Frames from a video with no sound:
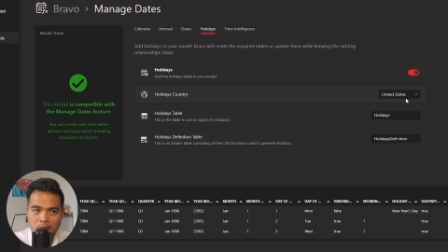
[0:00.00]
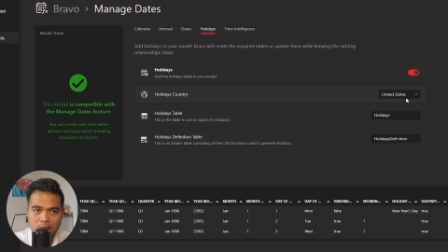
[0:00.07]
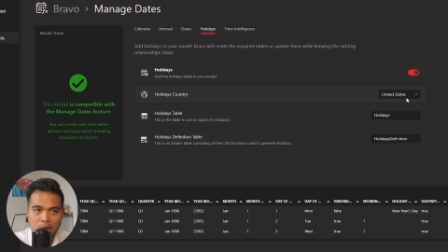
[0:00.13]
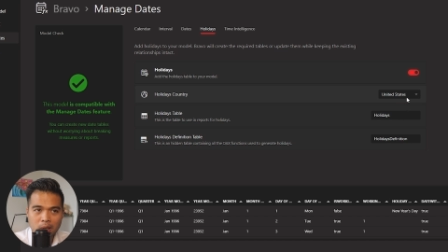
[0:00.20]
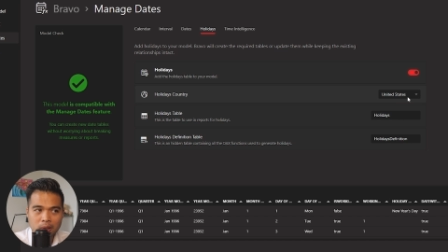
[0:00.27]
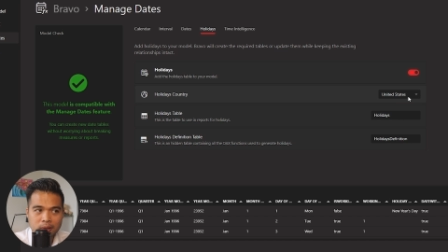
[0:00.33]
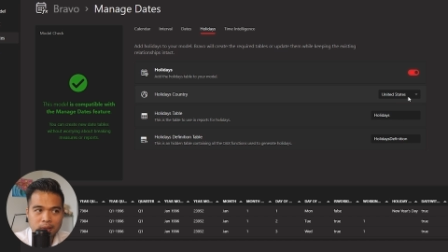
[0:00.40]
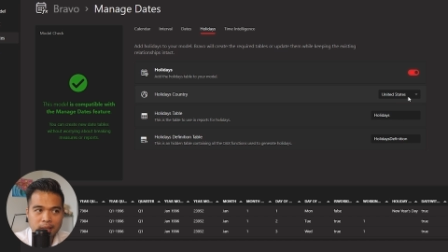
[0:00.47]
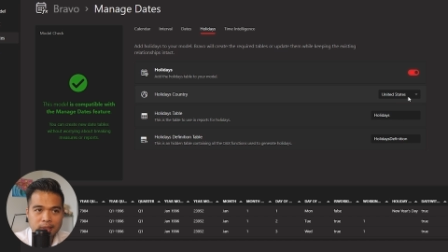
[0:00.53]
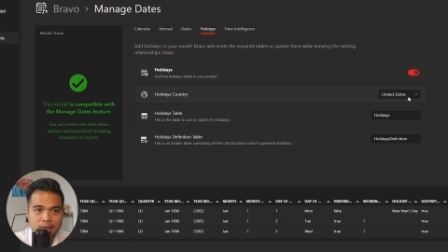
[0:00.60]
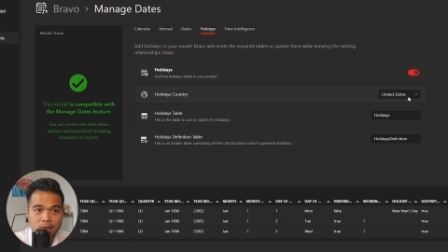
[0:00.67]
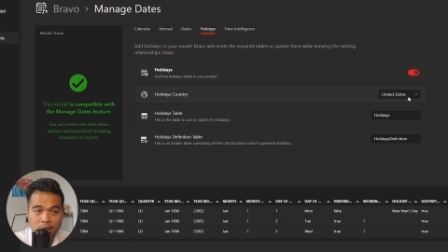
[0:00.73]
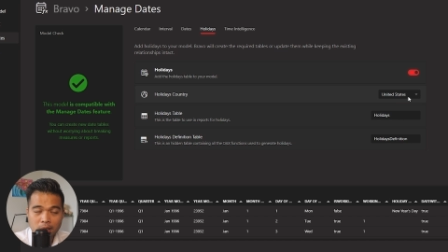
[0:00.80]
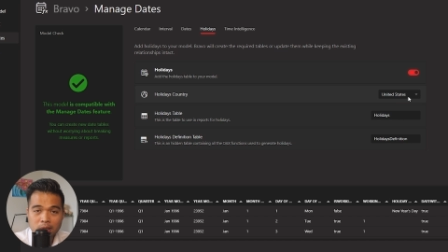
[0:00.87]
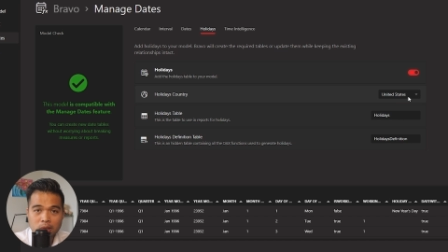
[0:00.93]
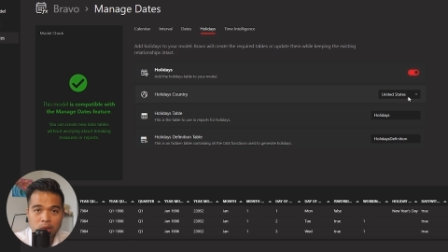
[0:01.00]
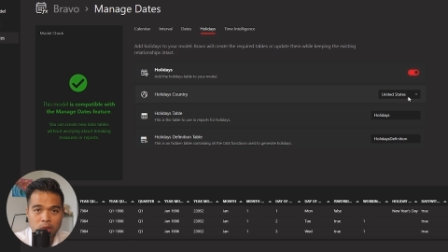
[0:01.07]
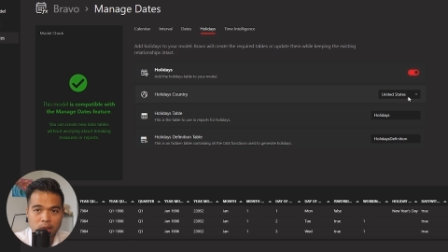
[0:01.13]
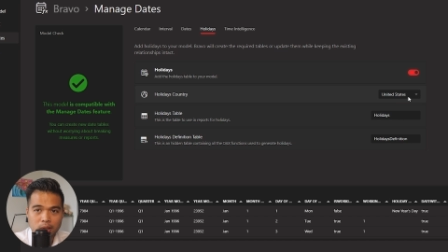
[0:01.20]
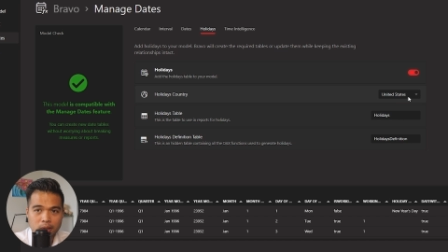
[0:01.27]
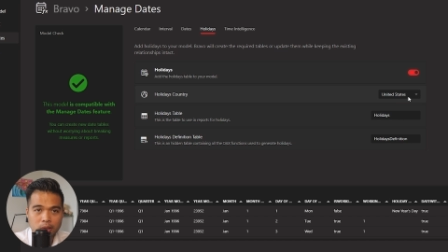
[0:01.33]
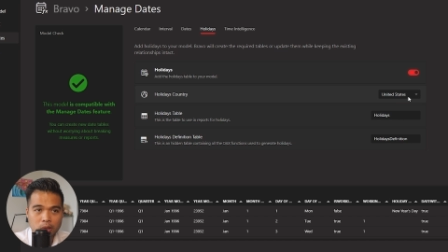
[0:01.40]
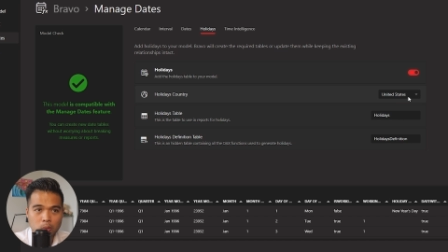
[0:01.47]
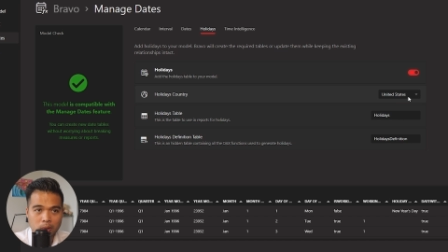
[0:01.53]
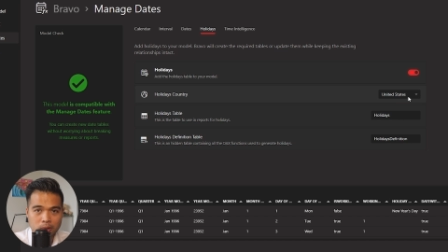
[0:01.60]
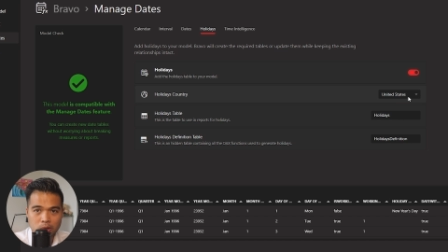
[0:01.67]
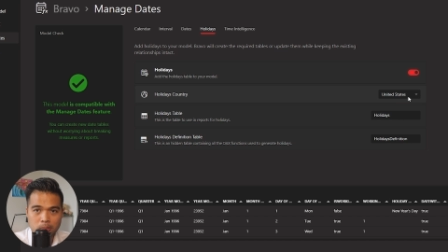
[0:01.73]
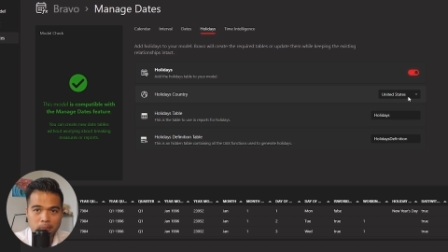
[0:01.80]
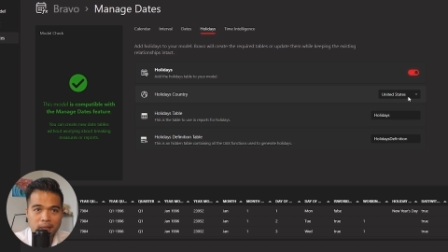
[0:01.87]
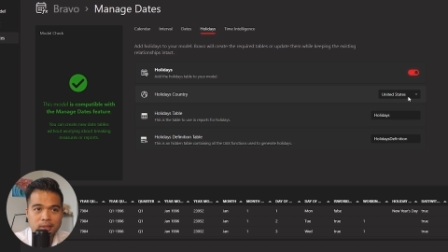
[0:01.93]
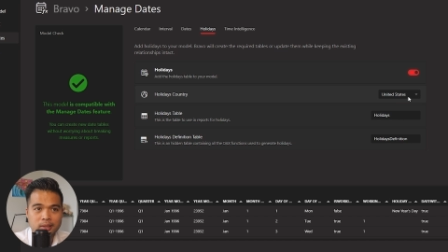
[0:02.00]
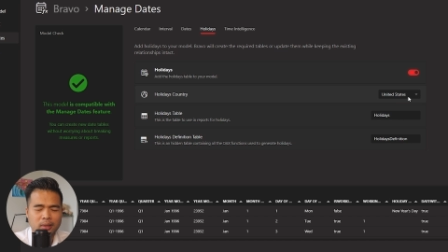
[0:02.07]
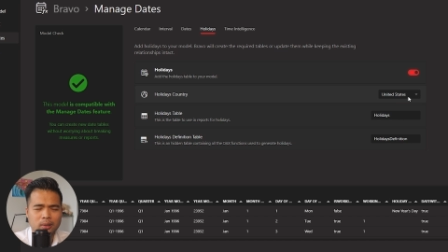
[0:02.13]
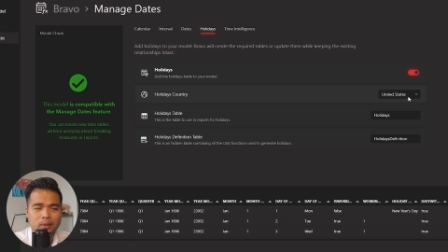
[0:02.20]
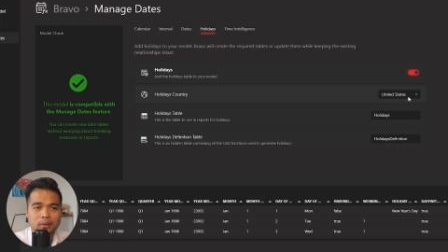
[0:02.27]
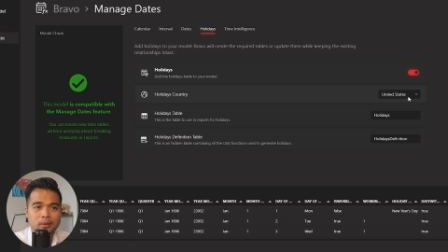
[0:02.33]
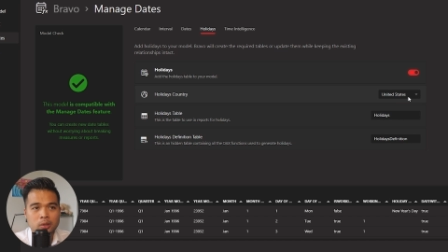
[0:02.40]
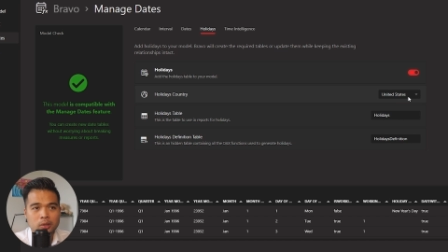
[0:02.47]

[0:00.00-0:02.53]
holidays country you want to base it on.